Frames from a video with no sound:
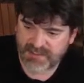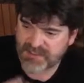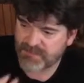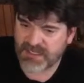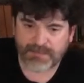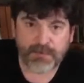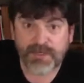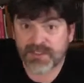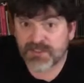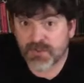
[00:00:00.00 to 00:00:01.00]
something I put
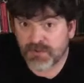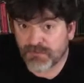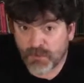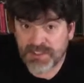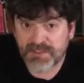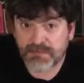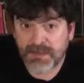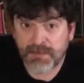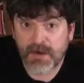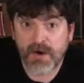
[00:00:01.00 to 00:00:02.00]
into a voice
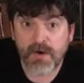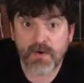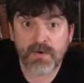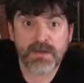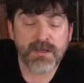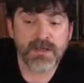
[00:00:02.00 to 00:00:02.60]
memo,